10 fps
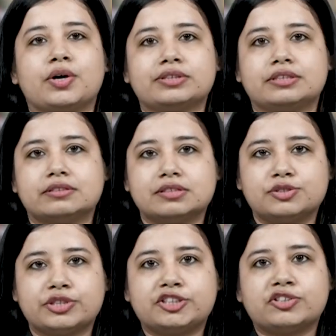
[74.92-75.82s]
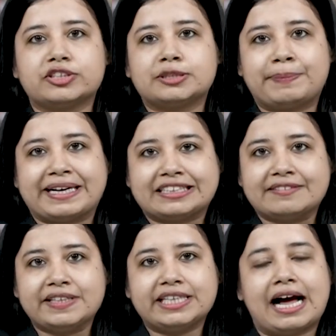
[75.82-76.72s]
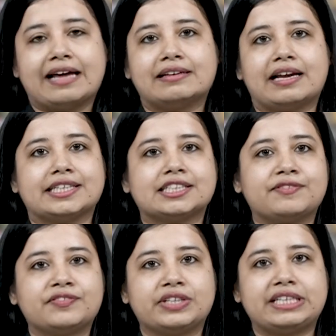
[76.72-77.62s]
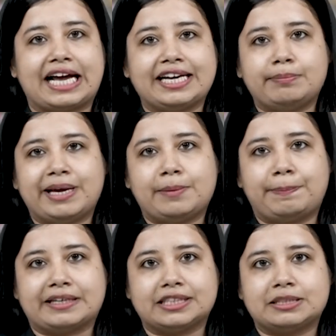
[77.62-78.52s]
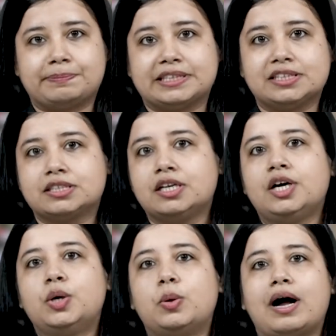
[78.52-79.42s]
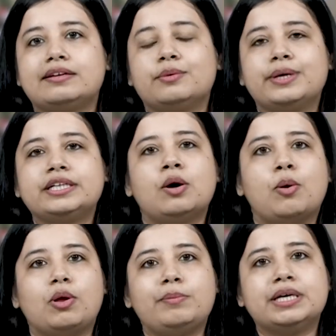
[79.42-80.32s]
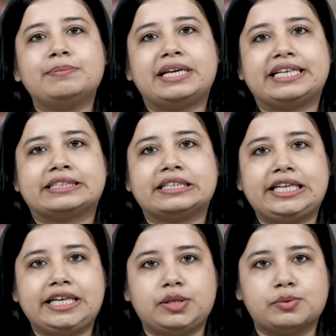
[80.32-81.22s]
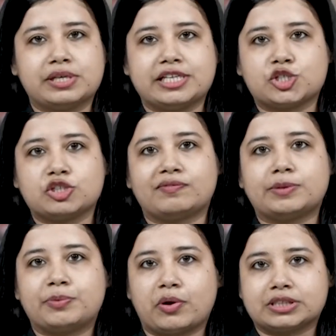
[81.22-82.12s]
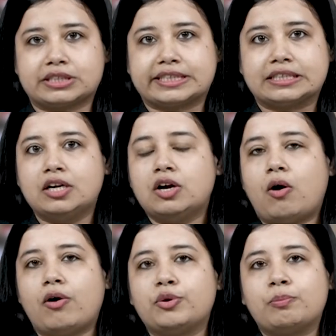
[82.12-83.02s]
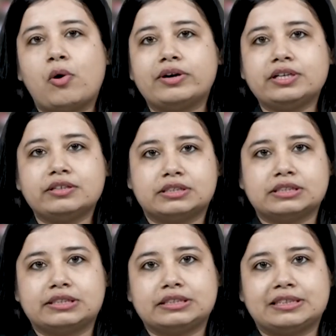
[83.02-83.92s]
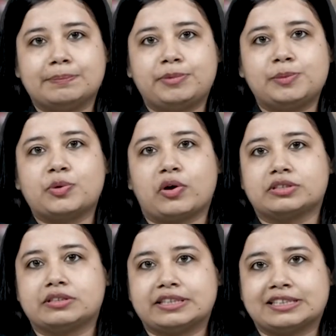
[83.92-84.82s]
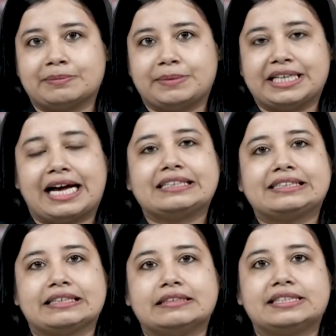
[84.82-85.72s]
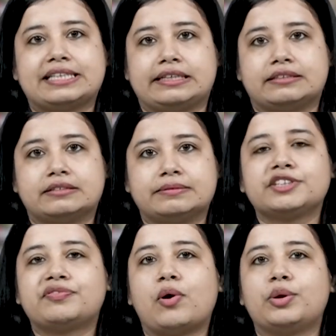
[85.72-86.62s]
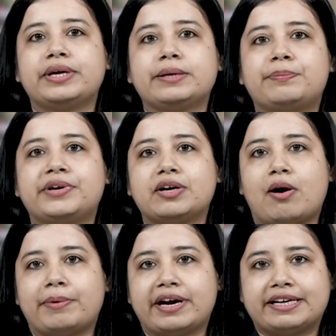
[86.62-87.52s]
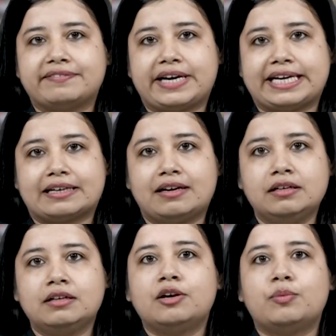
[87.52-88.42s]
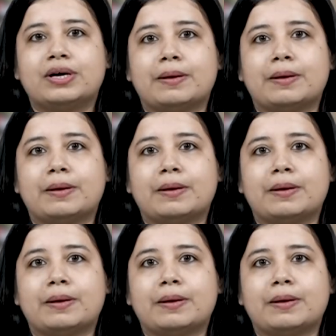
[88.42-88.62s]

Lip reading: authors retrospectively analyzed 59 male participants who underwent holmium laser enucleation of the prostate or robotic-assisted simple prostatectomy at a single center. The following pre-operative data were